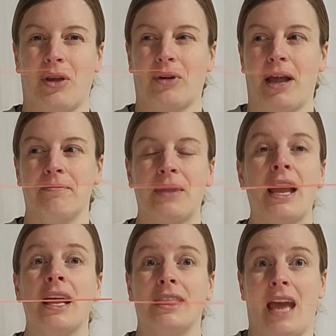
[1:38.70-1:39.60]
okay?
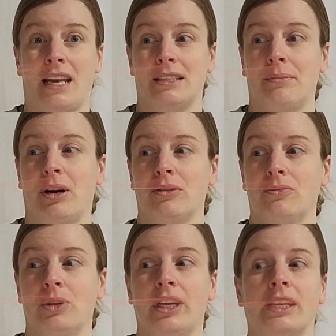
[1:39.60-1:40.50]
That is part
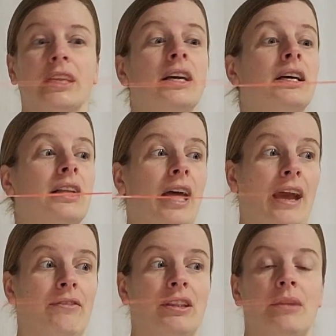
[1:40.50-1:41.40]
1,
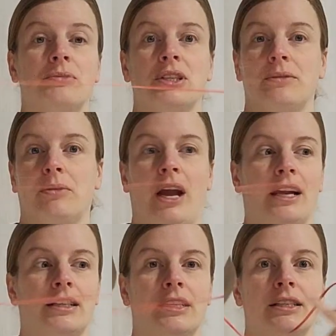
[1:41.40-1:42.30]
having them just
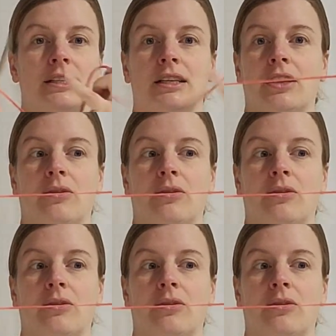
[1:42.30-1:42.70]
practice,